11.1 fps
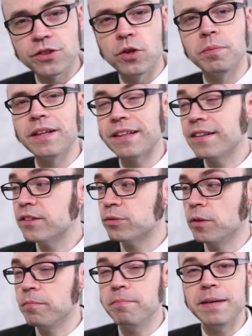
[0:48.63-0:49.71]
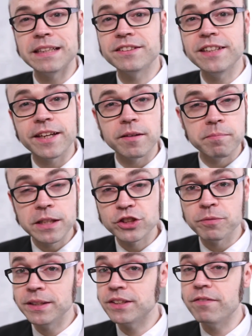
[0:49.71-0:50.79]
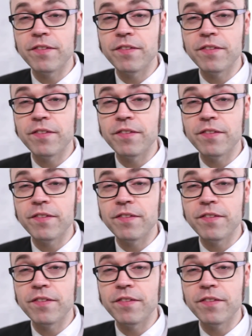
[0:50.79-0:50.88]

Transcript: scope like this one makes taking measurements